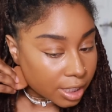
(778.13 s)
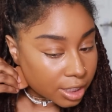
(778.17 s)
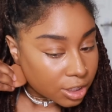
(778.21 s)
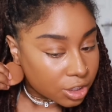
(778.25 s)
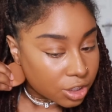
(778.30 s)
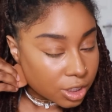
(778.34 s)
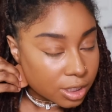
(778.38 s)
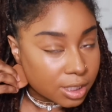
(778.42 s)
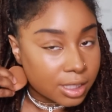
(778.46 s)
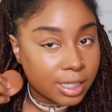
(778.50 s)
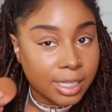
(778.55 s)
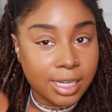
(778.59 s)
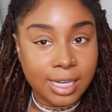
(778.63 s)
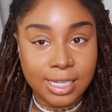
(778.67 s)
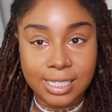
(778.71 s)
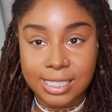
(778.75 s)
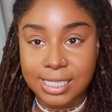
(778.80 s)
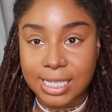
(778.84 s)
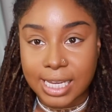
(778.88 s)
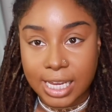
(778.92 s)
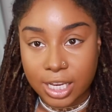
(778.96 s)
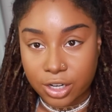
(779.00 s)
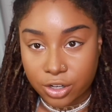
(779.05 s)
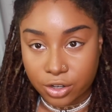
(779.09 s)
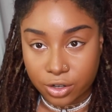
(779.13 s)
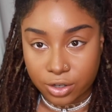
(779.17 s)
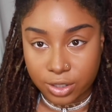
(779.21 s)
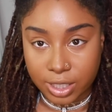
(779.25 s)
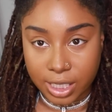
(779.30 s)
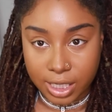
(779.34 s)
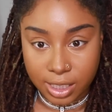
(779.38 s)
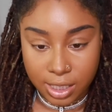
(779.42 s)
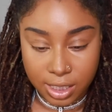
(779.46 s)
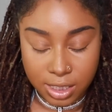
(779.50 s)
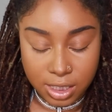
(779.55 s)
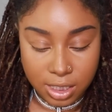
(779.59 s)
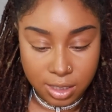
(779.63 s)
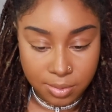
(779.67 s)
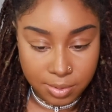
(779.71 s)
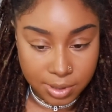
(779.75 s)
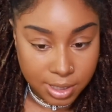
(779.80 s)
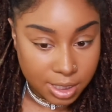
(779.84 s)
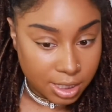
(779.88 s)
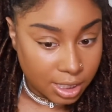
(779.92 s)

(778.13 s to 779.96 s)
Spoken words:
It's just like a standard that needs to be